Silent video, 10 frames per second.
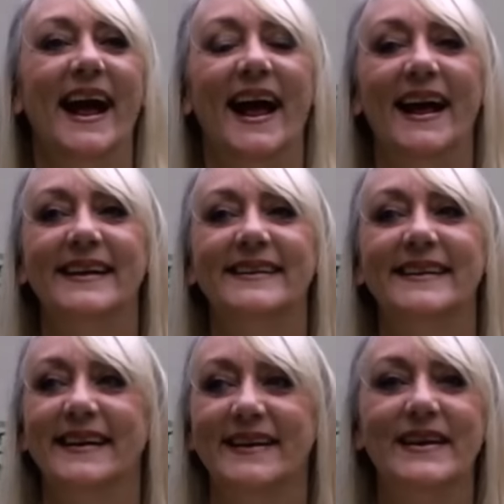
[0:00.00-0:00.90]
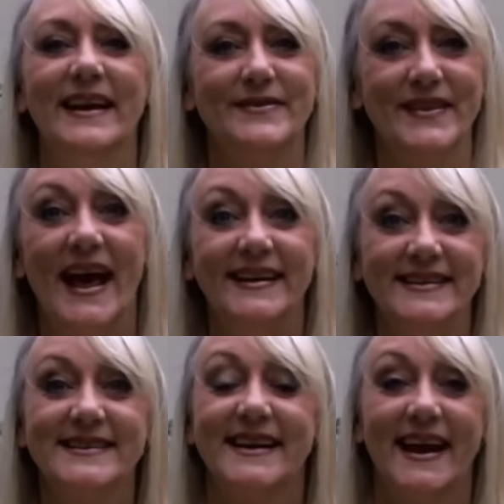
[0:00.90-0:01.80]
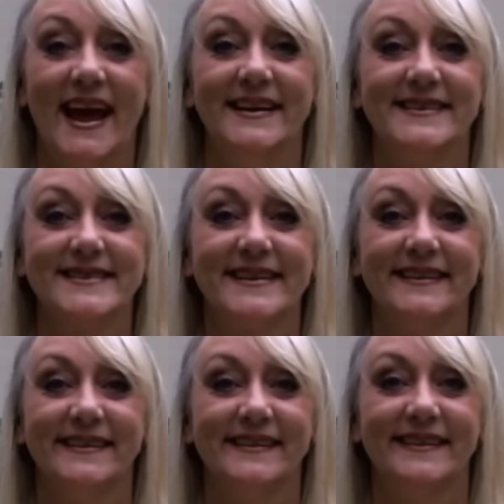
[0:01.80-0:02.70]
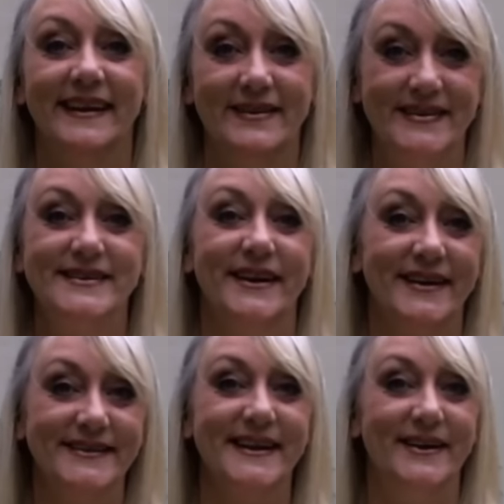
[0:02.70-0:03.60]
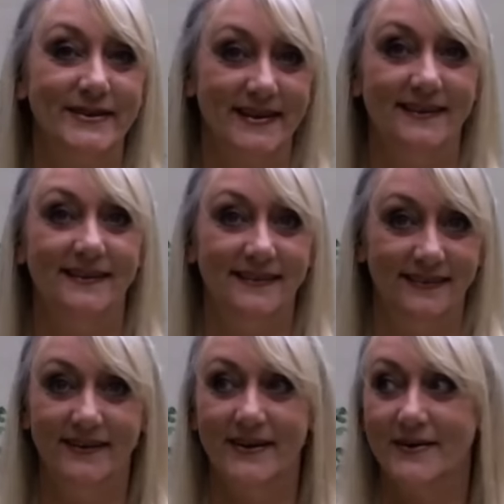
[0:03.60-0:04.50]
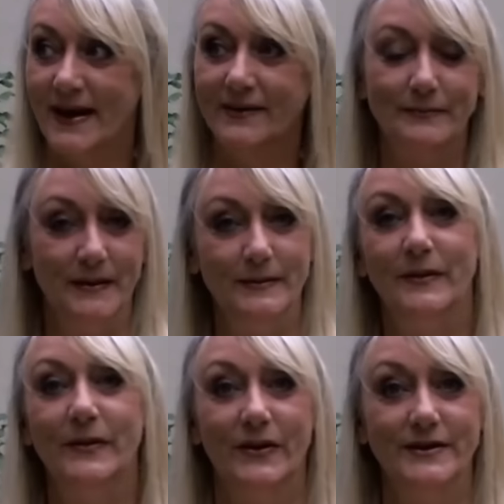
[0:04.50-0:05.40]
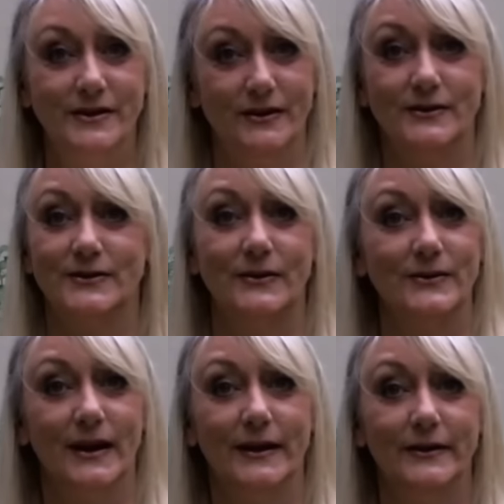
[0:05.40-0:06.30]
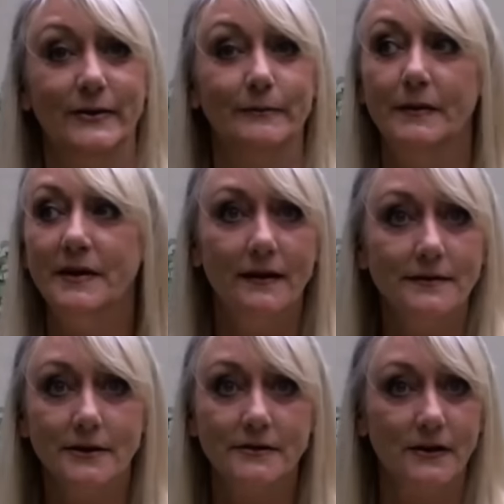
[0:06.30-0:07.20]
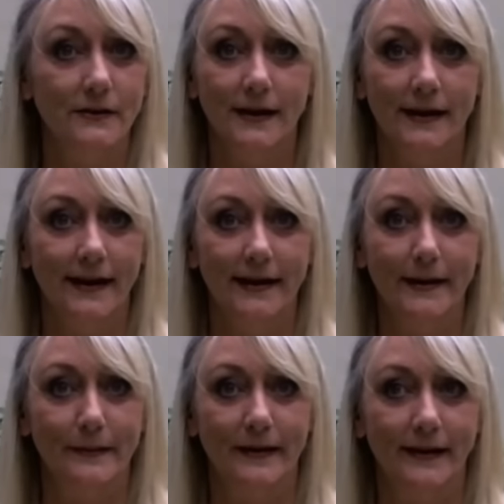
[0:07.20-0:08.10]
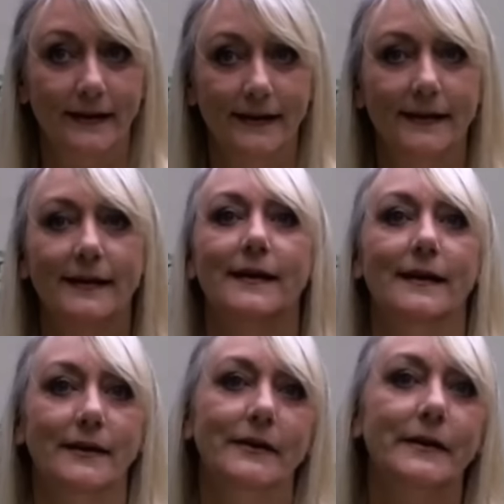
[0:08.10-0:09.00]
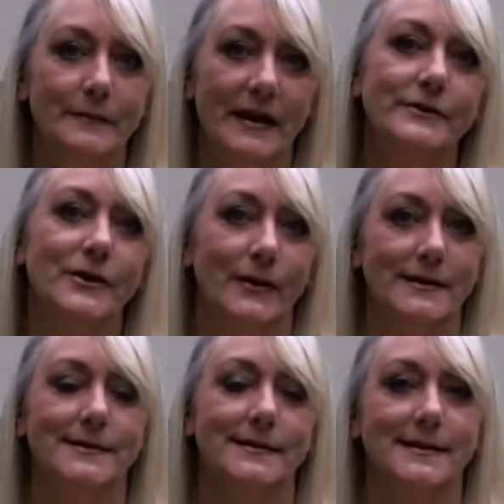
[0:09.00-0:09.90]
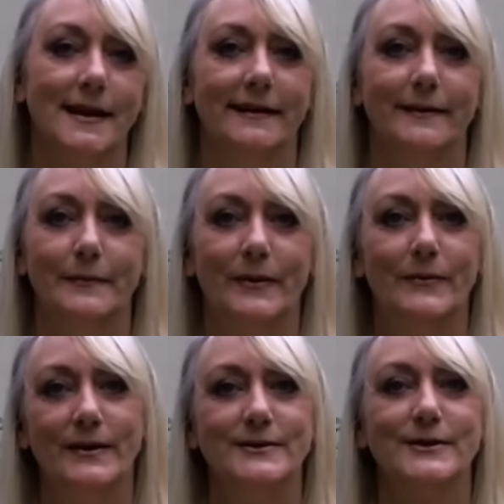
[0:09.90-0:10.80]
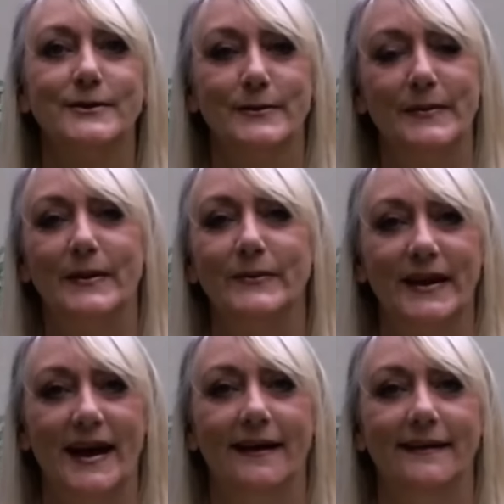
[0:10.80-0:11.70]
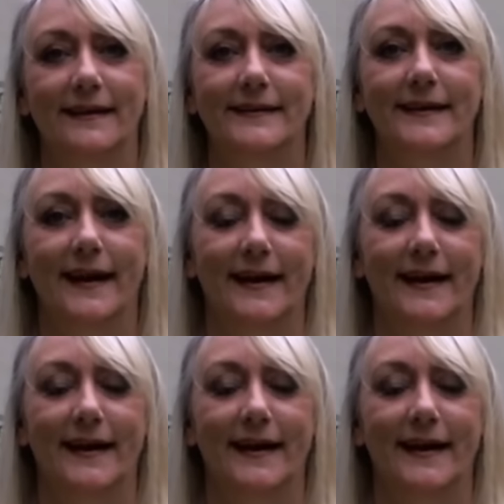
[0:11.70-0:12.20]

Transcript: And if that is the case, if it turns out that you're around people that just don't like you, maybe they just don't like anybody, you can make choices then about what to do about that, and